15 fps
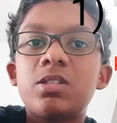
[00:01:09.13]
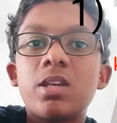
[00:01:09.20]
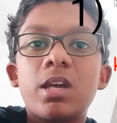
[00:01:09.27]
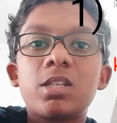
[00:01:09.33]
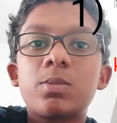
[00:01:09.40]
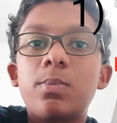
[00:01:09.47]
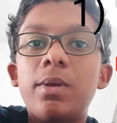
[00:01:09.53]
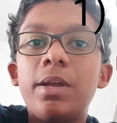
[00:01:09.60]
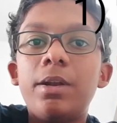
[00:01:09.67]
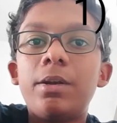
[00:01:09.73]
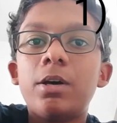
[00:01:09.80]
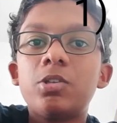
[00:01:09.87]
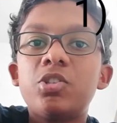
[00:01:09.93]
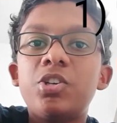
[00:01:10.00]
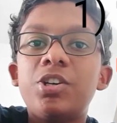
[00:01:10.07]
Explain
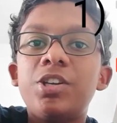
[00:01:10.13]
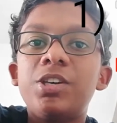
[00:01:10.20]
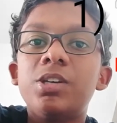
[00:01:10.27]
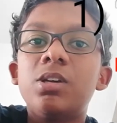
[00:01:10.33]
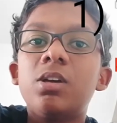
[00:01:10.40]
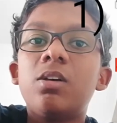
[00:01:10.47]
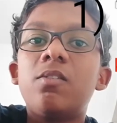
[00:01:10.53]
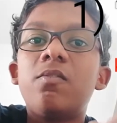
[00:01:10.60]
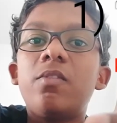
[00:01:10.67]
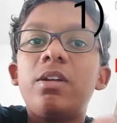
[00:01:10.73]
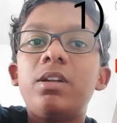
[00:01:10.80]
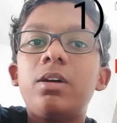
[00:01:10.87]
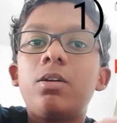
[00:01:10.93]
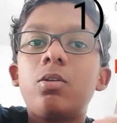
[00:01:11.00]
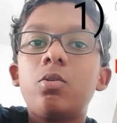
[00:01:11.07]
turgidity. When
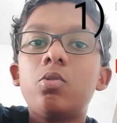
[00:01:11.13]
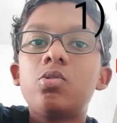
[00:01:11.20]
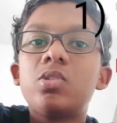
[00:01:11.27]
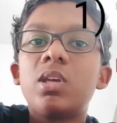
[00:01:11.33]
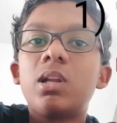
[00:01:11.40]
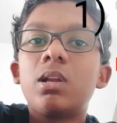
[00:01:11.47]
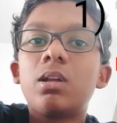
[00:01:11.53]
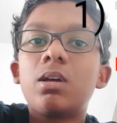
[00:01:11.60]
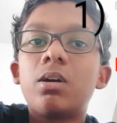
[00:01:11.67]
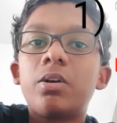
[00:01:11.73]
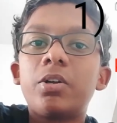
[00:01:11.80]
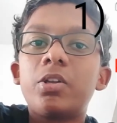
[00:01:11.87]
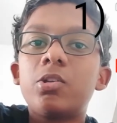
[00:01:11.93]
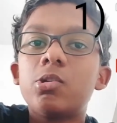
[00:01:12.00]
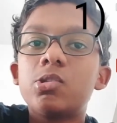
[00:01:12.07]
a root cell
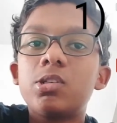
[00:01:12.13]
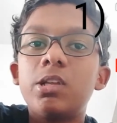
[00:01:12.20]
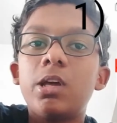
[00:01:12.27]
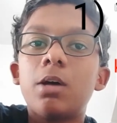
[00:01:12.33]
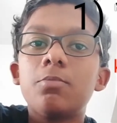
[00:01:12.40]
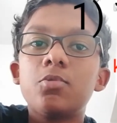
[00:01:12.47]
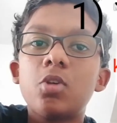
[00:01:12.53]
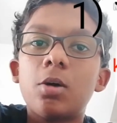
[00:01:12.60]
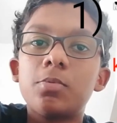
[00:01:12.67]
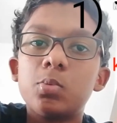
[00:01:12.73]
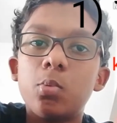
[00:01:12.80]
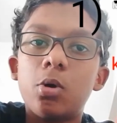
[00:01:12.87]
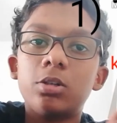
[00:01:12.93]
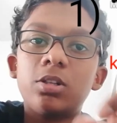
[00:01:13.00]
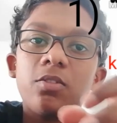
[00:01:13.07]
continuously absorbs
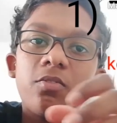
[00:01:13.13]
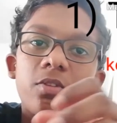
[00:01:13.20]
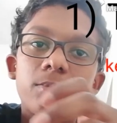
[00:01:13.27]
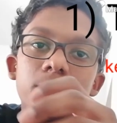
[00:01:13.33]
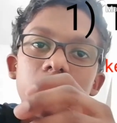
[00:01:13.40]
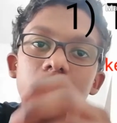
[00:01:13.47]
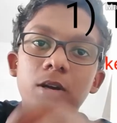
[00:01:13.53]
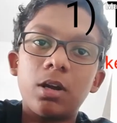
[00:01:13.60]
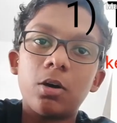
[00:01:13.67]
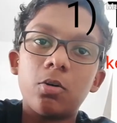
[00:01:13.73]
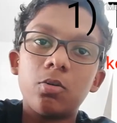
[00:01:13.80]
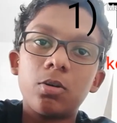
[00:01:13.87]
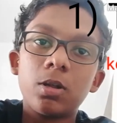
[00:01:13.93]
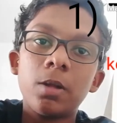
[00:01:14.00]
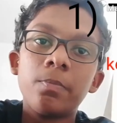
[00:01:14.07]
water from the
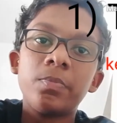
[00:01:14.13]
ground,